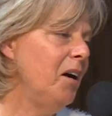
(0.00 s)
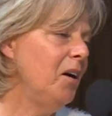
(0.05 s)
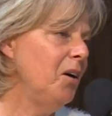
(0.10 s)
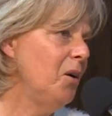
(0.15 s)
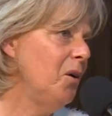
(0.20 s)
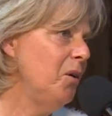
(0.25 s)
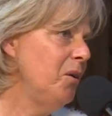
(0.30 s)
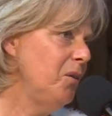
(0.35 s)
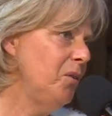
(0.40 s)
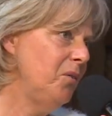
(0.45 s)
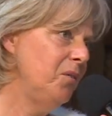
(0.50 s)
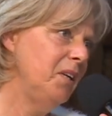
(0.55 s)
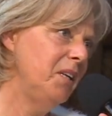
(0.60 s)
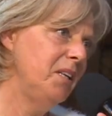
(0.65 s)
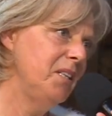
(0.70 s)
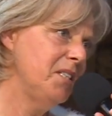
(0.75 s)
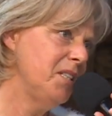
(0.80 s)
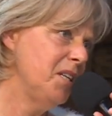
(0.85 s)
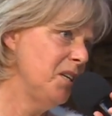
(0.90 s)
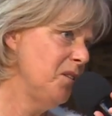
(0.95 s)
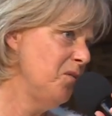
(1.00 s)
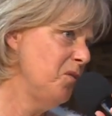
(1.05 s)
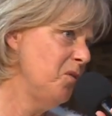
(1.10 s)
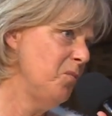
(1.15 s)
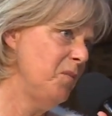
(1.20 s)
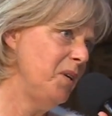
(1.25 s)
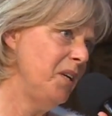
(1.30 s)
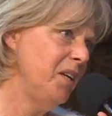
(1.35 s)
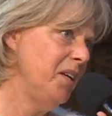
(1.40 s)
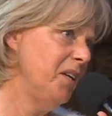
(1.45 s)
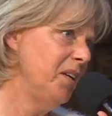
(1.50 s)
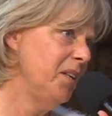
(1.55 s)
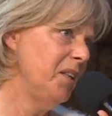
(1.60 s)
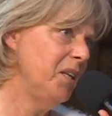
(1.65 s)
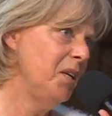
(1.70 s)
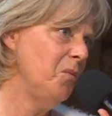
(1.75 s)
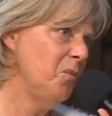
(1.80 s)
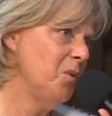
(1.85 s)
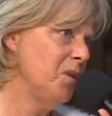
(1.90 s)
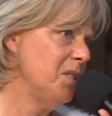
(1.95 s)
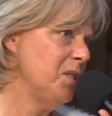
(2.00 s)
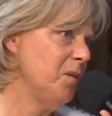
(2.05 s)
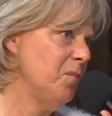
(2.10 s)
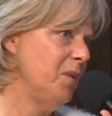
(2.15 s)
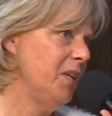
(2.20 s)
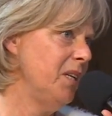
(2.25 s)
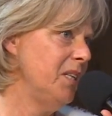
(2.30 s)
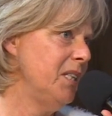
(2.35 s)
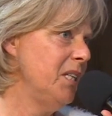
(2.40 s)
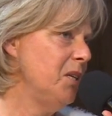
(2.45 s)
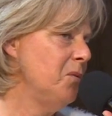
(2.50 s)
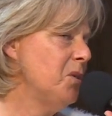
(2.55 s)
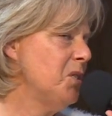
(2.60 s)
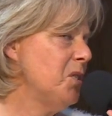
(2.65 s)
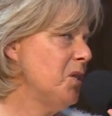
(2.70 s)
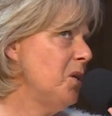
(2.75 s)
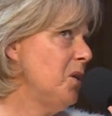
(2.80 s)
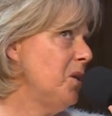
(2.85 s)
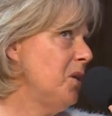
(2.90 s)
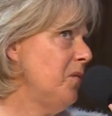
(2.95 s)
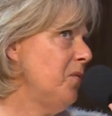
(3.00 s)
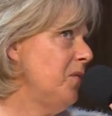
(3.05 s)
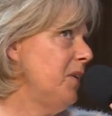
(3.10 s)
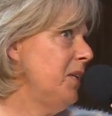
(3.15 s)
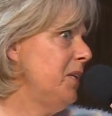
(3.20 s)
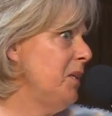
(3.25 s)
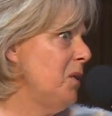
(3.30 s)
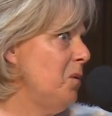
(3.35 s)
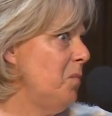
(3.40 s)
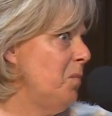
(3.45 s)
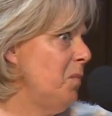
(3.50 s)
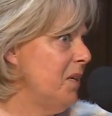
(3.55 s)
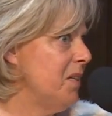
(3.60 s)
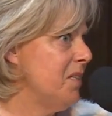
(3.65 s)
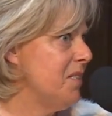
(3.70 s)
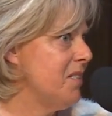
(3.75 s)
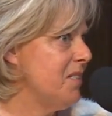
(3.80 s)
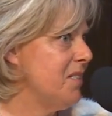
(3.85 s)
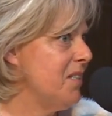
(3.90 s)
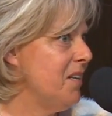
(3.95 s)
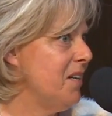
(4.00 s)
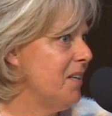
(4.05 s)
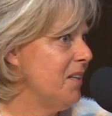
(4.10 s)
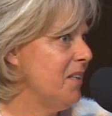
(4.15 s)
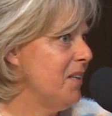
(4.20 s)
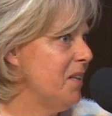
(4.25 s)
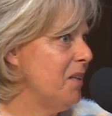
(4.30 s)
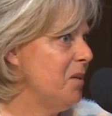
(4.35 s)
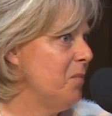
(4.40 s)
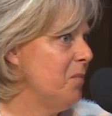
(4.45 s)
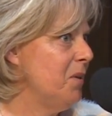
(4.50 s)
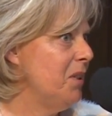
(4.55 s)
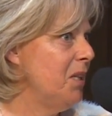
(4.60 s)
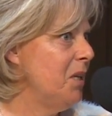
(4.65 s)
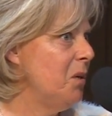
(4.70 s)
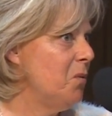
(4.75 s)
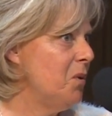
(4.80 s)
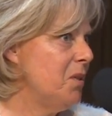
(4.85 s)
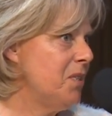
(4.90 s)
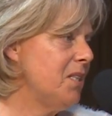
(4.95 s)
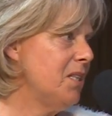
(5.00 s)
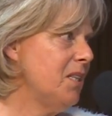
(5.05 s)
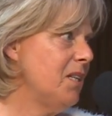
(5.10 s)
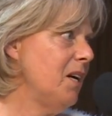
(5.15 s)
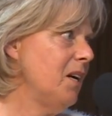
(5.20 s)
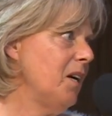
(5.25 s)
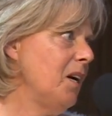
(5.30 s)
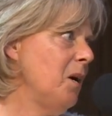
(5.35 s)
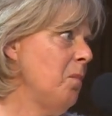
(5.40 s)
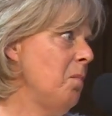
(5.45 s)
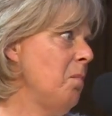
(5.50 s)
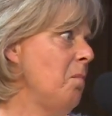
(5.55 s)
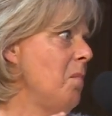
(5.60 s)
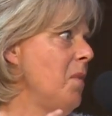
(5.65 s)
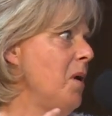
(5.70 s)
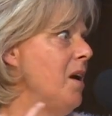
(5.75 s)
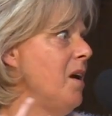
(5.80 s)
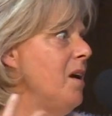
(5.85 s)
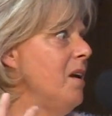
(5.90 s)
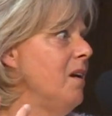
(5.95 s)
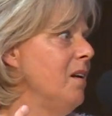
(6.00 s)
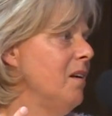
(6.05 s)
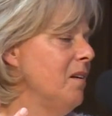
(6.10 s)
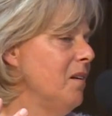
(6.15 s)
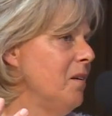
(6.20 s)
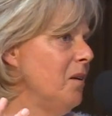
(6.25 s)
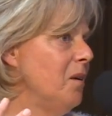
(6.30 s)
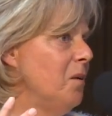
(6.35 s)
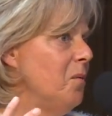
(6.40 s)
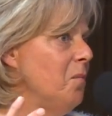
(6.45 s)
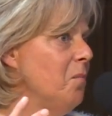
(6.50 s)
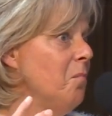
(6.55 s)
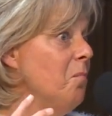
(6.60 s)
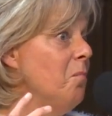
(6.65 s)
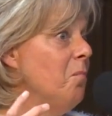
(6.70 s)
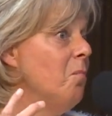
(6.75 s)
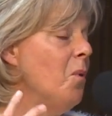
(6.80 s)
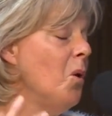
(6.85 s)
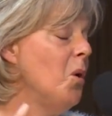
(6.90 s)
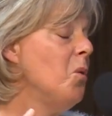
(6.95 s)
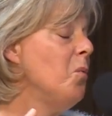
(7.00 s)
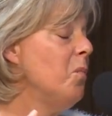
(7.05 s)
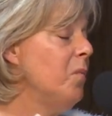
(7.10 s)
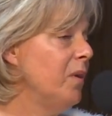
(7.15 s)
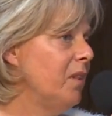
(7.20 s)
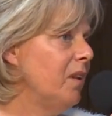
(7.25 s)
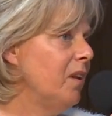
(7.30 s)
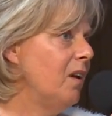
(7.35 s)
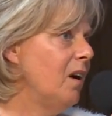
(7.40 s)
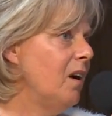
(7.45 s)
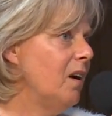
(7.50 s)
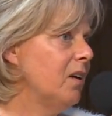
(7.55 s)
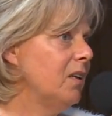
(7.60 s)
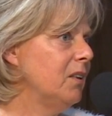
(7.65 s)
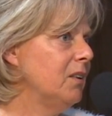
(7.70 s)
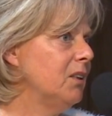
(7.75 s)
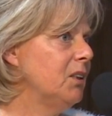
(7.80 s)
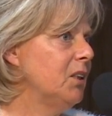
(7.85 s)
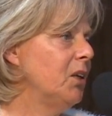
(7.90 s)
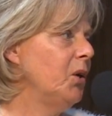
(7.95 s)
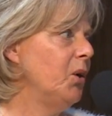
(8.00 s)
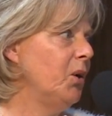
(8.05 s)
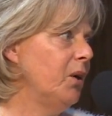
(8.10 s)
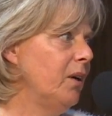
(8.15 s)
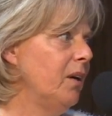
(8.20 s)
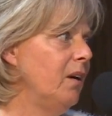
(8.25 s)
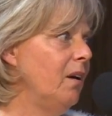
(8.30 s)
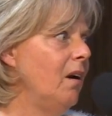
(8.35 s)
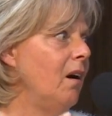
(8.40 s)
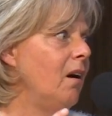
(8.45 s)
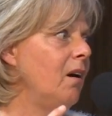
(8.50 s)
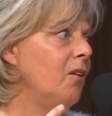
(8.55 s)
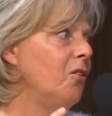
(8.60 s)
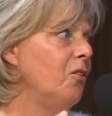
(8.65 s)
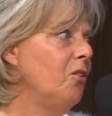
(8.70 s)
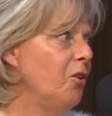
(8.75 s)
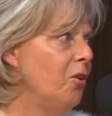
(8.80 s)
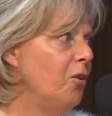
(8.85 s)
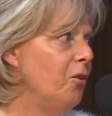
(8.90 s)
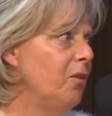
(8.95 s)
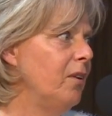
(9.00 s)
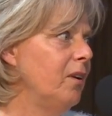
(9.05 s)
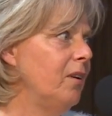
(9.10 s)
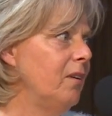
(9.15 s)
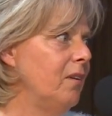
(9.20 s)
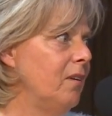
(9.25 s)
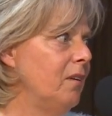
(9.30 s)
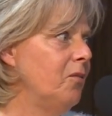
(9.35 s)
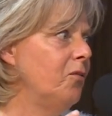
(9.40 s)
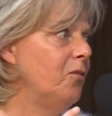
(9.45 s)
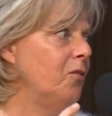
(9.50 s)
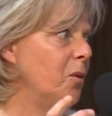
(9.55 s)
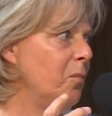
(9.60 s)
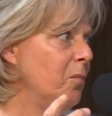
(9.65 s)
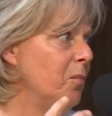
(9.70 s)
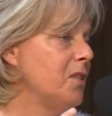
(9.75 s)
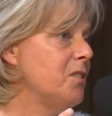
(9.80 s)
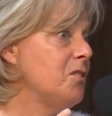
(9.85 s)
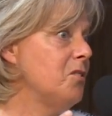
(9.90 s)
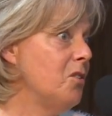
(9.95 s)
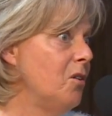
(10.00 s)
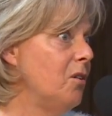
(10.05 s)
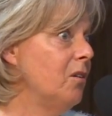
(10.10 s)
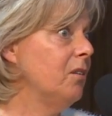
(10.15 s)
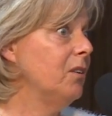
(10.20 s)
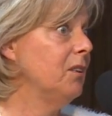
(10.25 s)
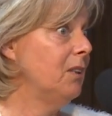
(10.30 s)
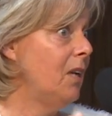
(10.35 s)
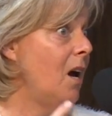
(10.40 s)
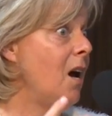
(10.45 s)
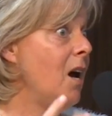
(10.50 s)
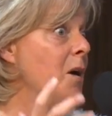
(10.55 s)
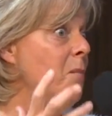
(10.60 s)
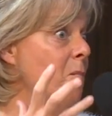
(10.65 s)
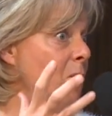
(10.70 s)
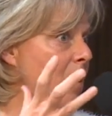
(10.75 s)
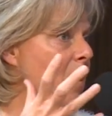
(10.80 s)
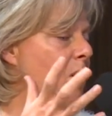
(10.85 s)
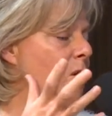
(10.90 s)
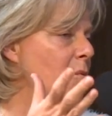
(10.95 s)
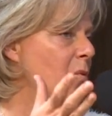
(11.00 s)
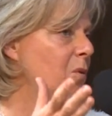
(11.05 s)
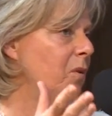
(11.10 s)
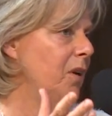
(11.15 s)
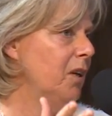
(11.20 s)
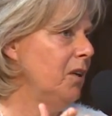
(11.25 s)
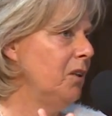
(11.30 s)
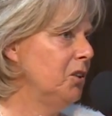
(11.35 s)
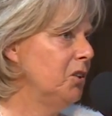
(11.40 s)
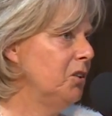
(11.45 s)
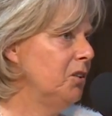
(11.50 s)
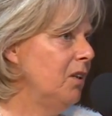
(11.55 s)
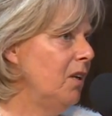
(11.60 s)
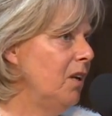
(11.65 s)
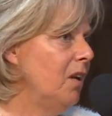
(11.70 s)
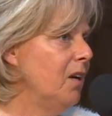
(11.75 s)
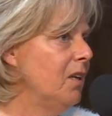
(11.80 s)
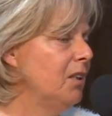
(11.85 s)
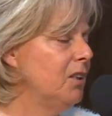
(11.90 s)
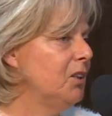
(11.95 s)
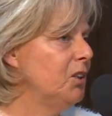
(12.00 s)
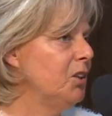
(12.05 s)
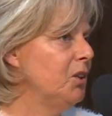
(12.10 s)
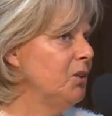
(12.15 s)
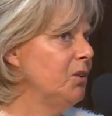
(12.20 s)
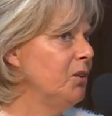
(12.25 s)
can't really say for me there was a place. There was a lot of little places like that, but there wasn't like a main moment that I can say, okay, I know that from this darkness I am now walking into the light. So